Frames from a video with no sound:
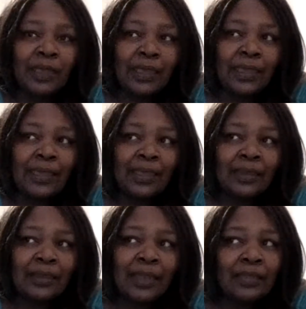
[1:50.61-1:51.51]

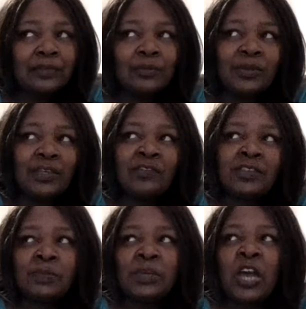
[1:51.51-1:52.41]
and I do believe
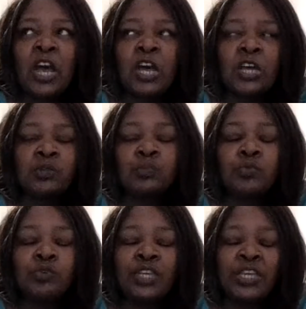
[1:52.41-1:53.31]
it's because
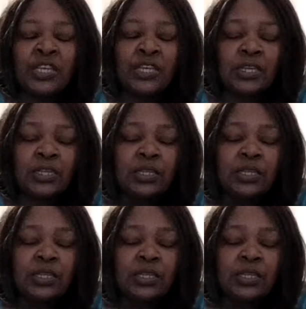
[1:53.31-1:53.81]
rooting